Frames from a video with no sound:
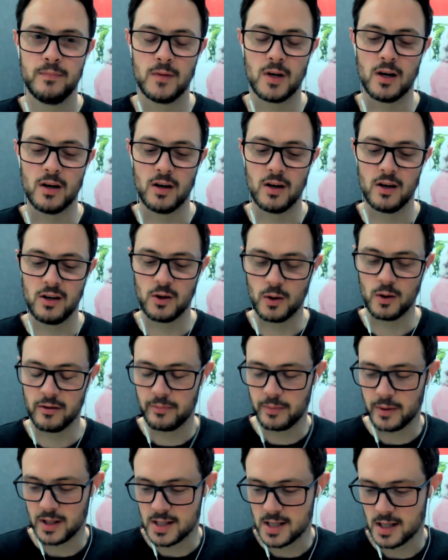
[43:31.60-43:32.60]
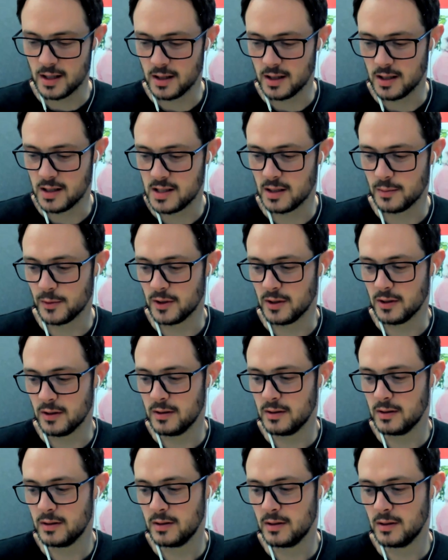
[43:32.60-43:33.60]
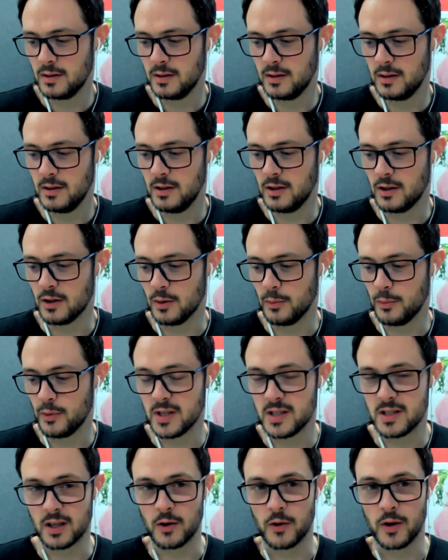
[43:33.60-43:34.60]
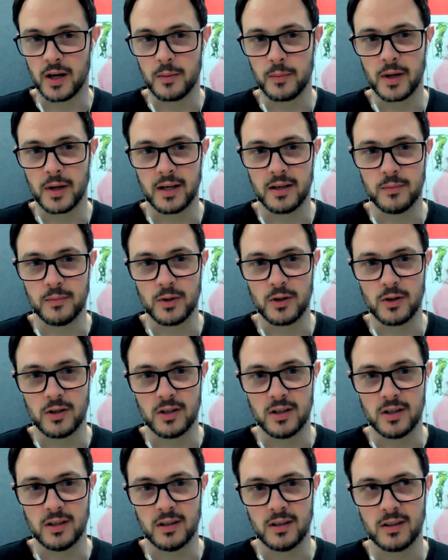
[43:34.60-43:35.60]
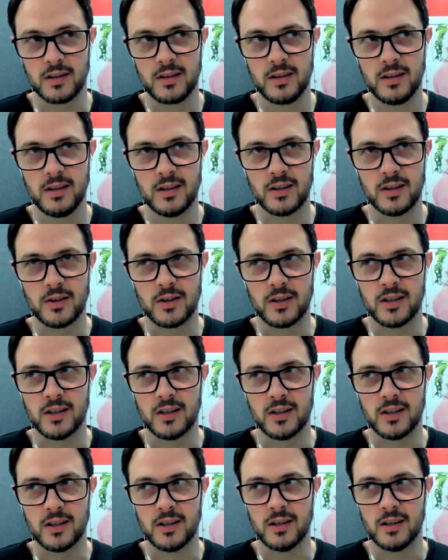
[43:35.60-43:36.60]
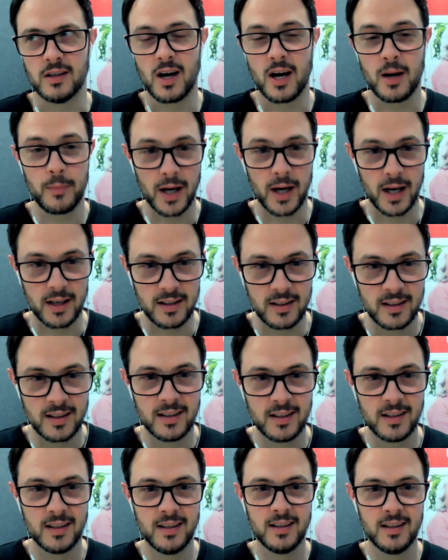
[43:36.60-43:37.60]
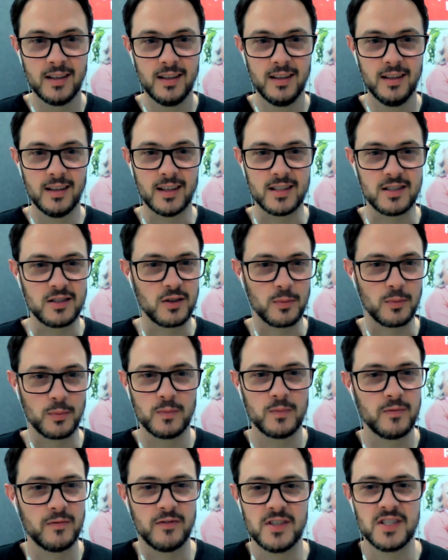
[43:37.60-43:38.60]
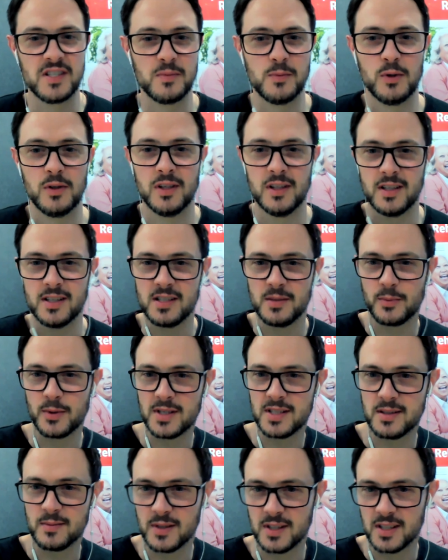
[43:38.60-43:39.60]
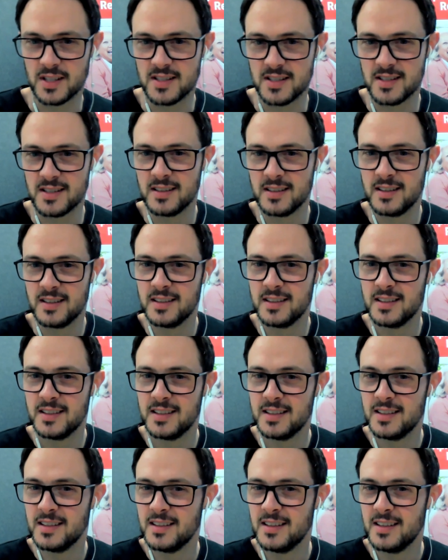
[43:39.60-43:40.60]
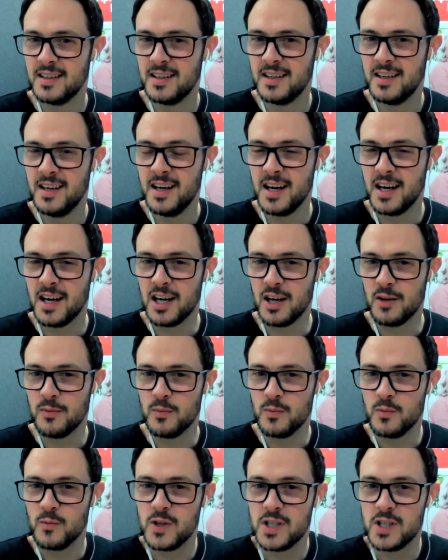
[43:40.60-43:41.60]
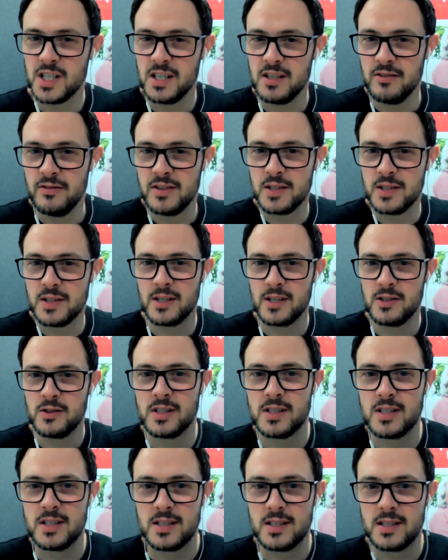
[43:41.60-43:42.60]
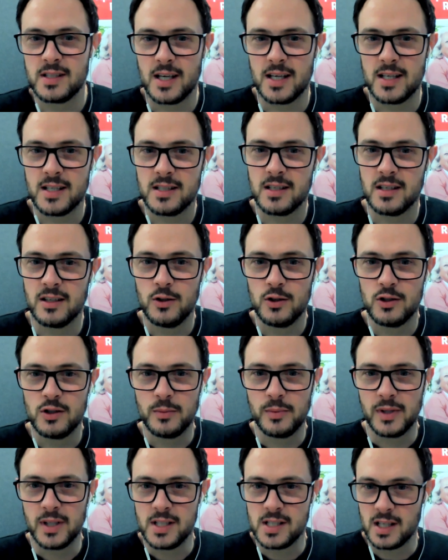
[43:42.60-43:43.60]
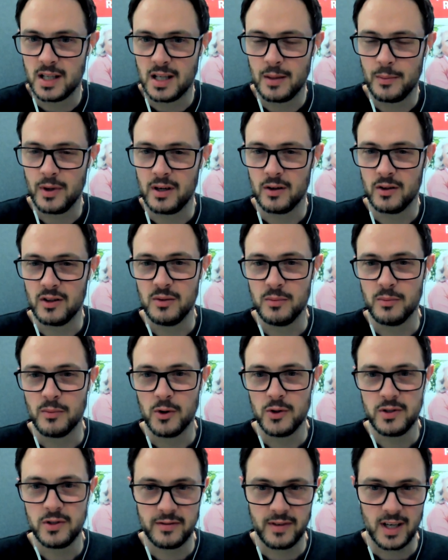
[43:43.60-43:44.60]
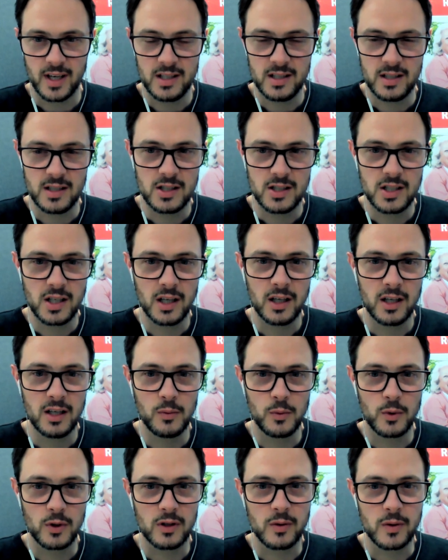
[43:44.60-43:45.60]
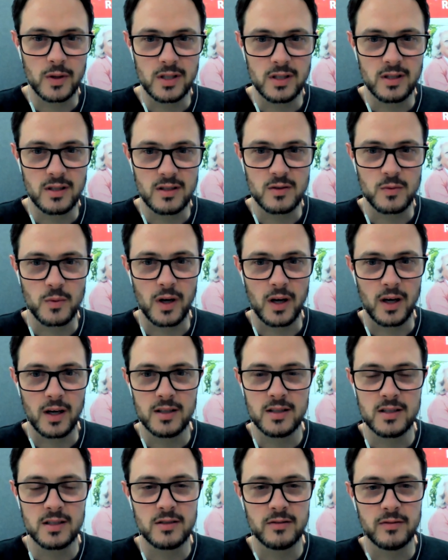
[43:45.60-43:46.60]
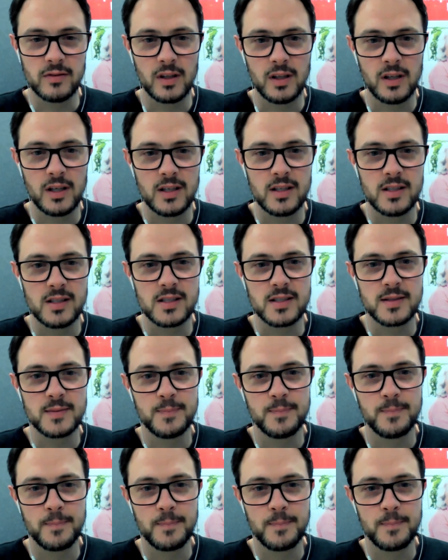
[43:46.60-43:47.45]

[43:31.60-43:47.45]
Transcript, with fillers: I, I know I've been telling someone, you know, press the green button, but on a on a iPad, it's not visible unless you press something else. Um, Regina Fitzpatrick's asking, could you please elaborate on the motivation check-in? What questions were asked of clients?